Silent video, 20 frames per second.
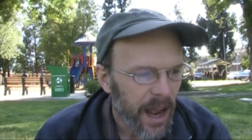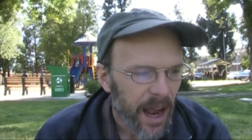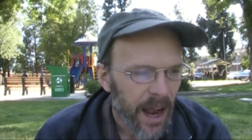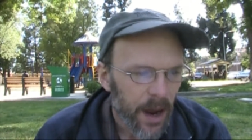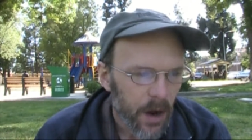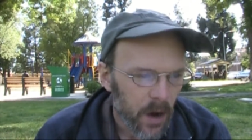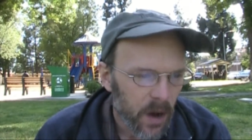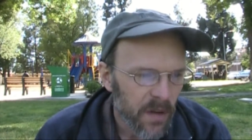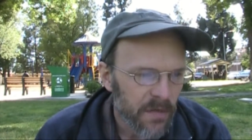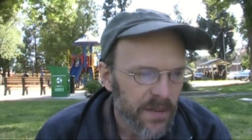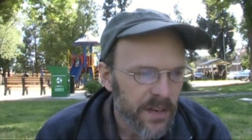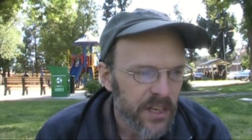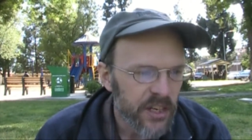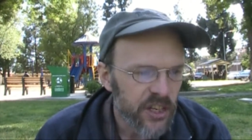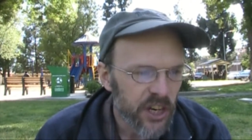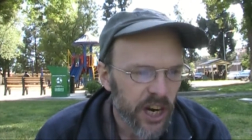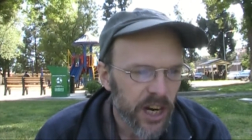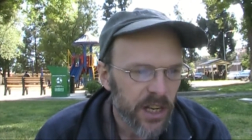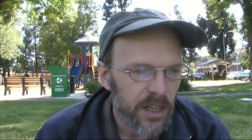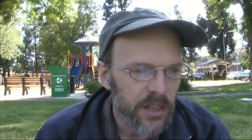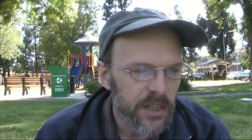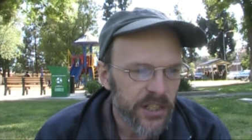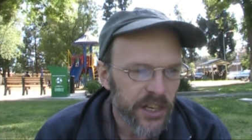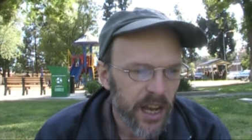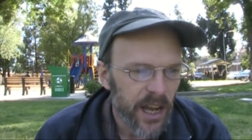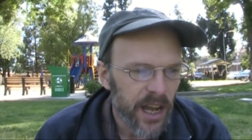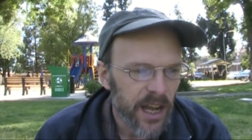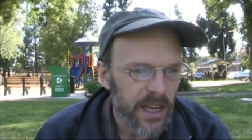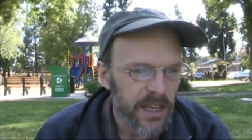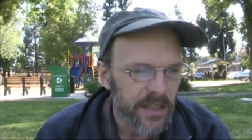How often
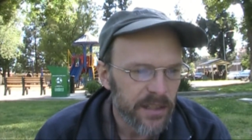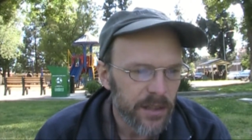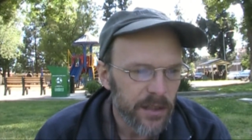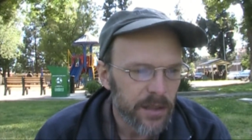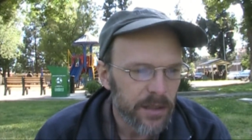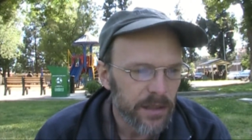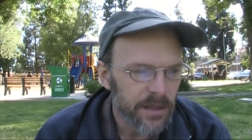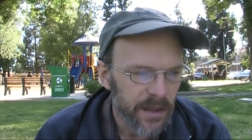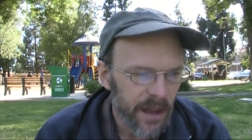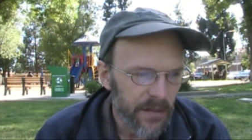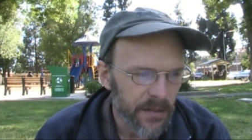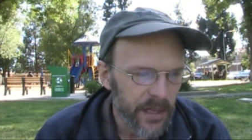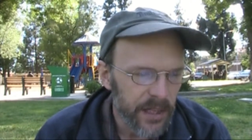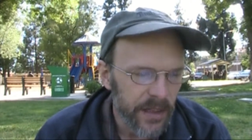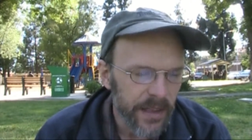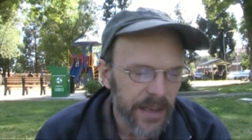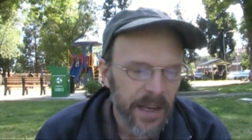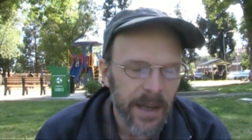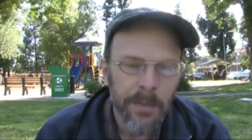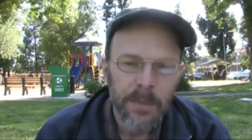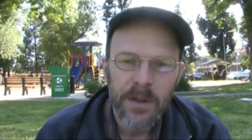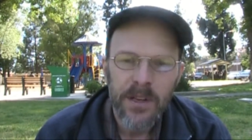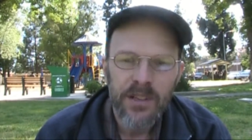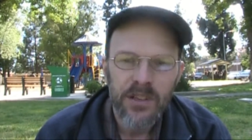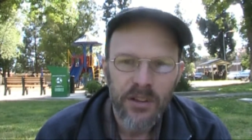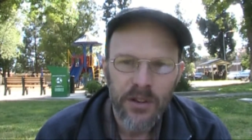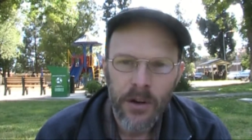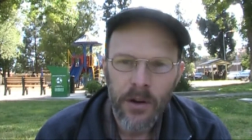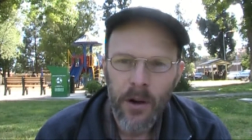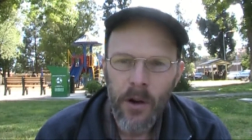childish eyes look lovingly up
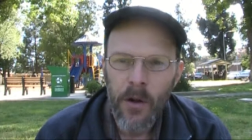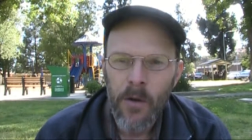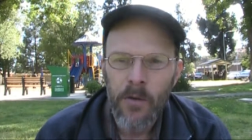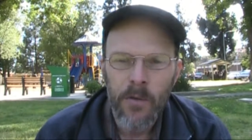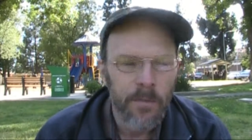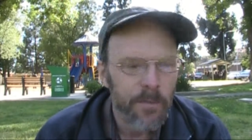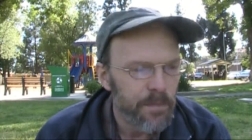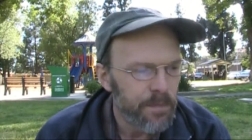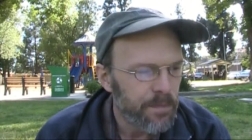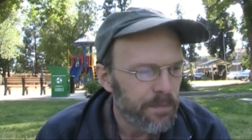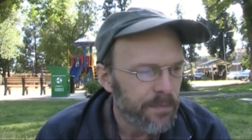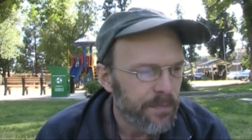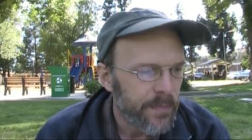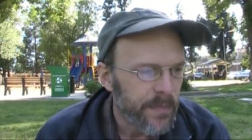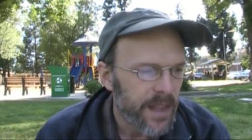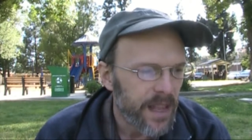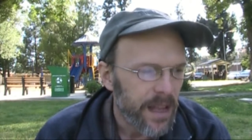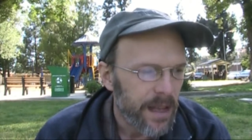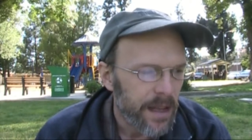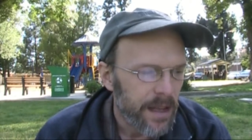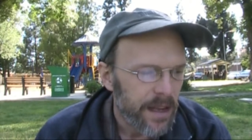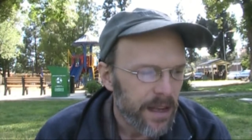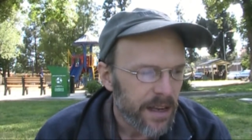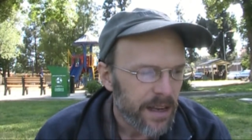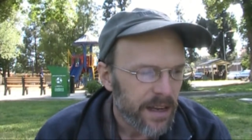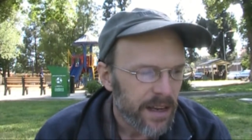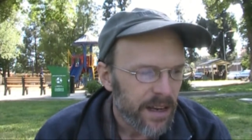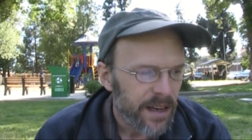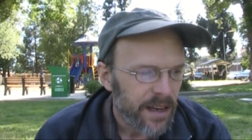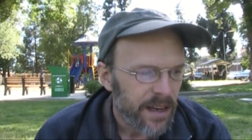into your own?
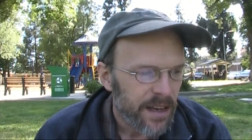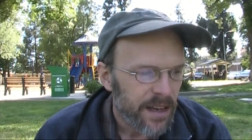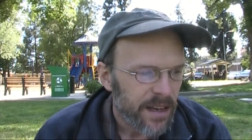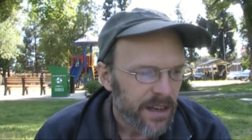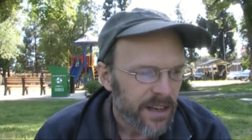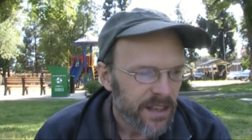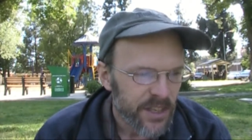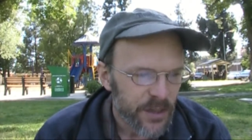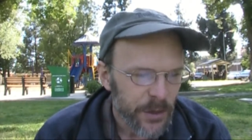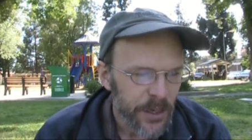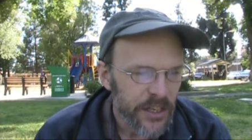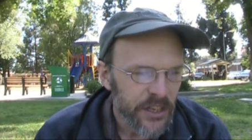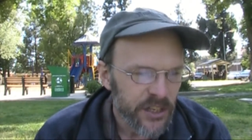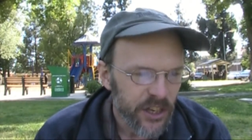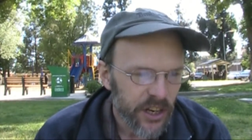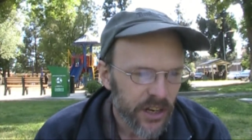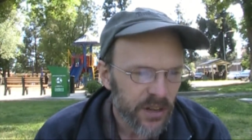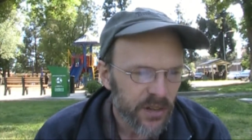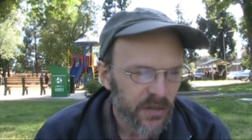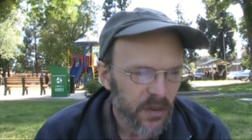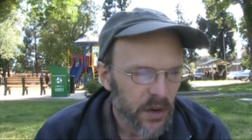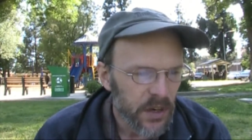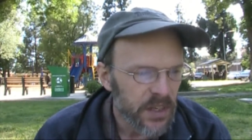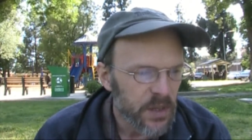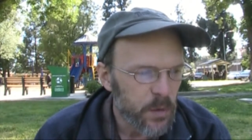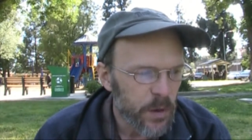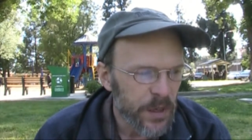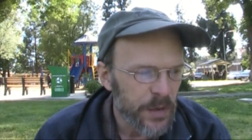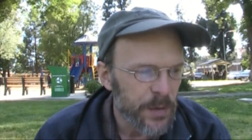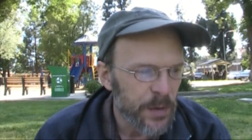A sweet, gentle
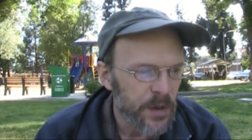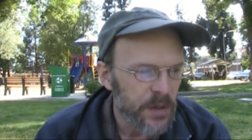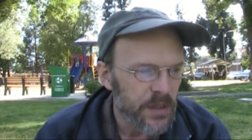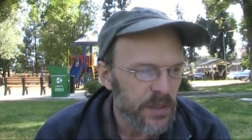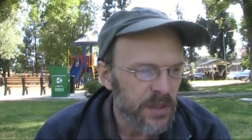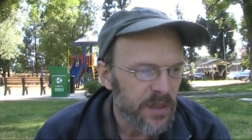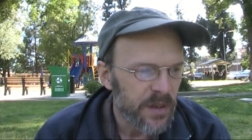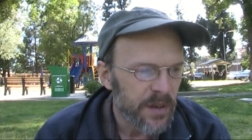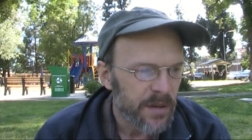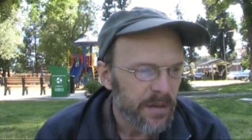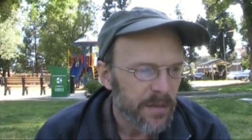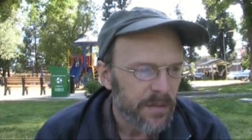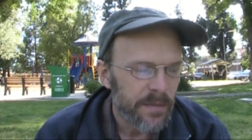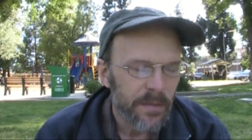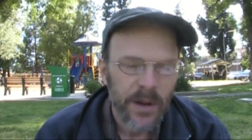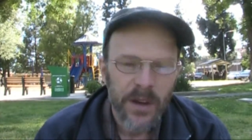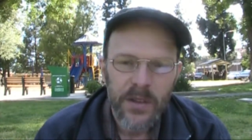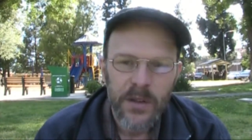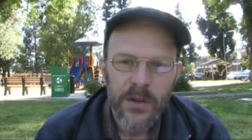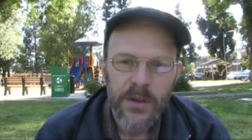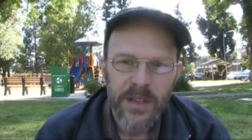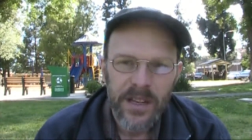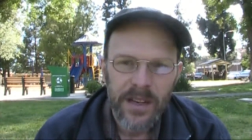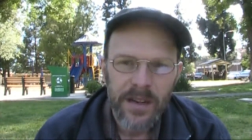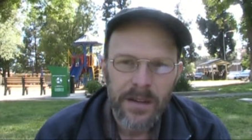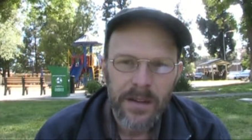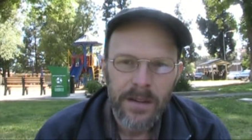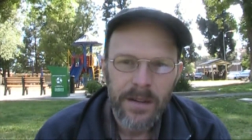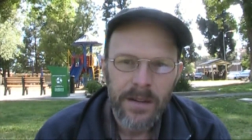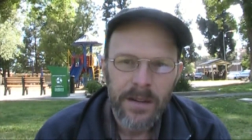voice whispers, "Mother
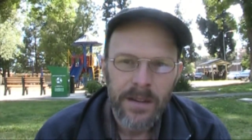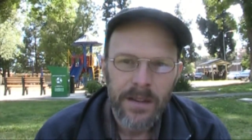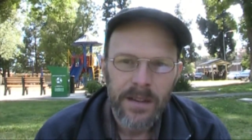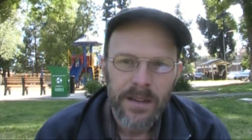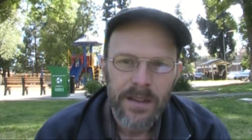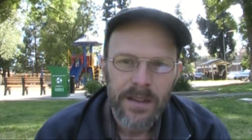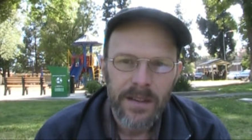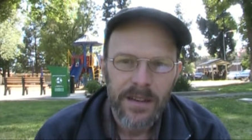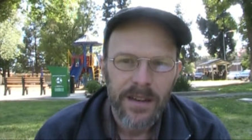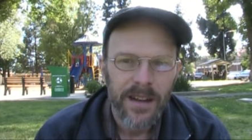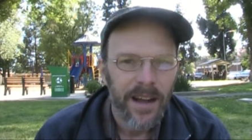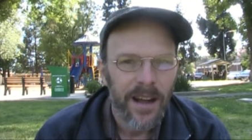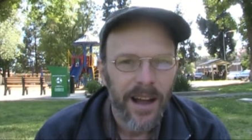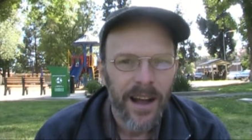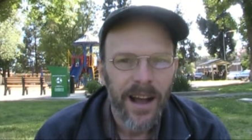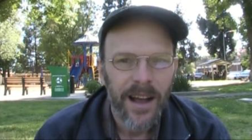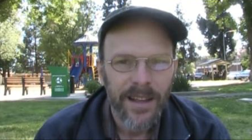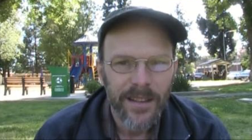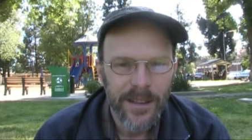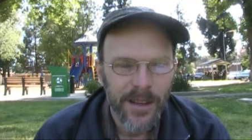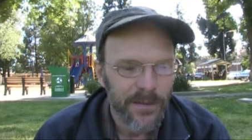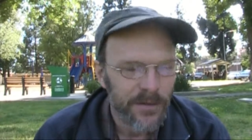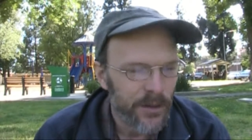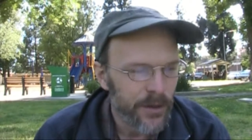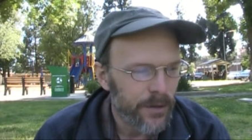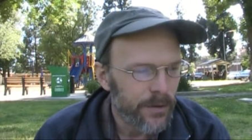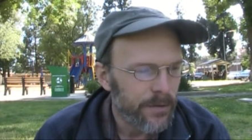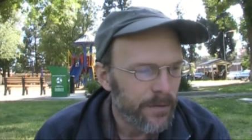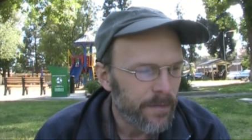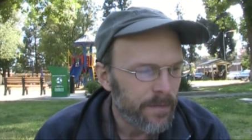dear, I love
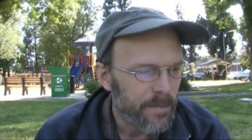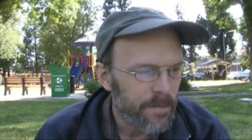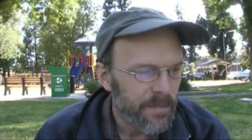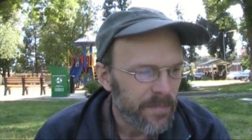you."